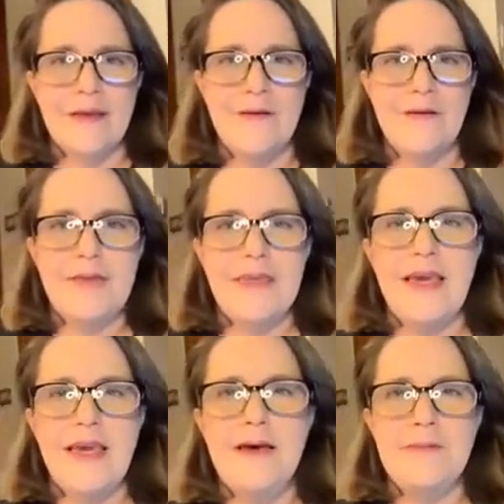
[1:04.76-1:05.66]
Oh,
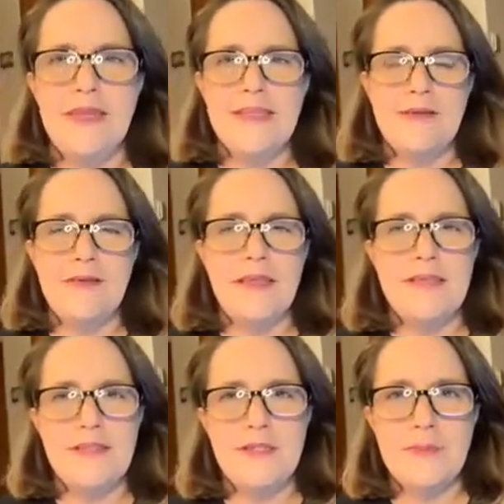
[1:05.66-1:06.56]
yum. Is
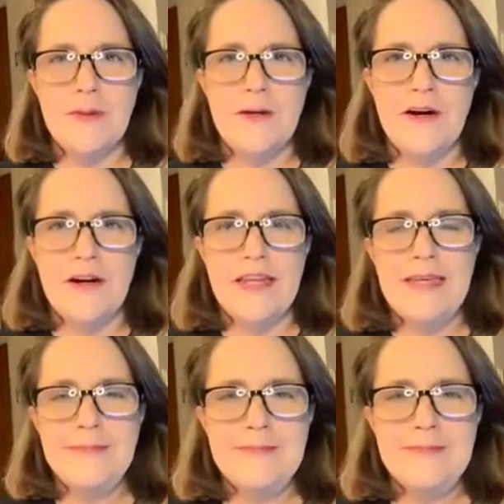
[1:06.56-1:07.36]
it super hearty?